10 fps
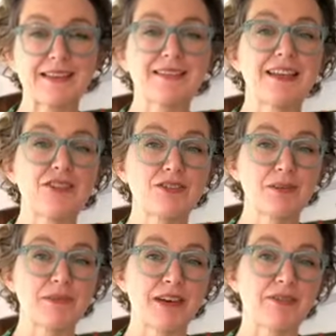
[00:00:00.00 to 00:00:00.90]
injure
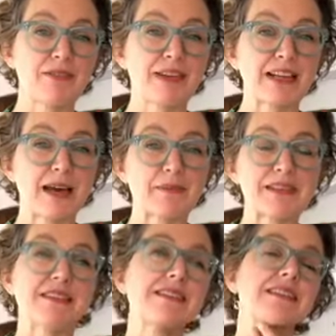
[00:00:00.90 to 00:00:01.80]
himself if it
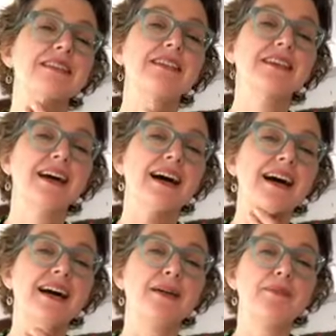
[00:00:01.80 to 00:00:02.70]
collapses.
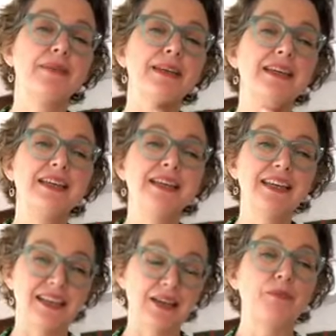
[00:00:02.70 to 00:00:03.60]

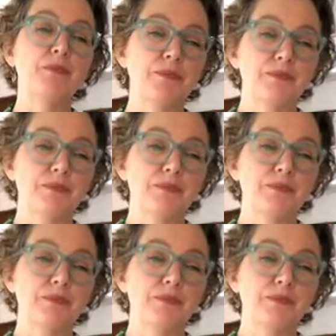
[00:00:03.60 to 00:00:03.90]
it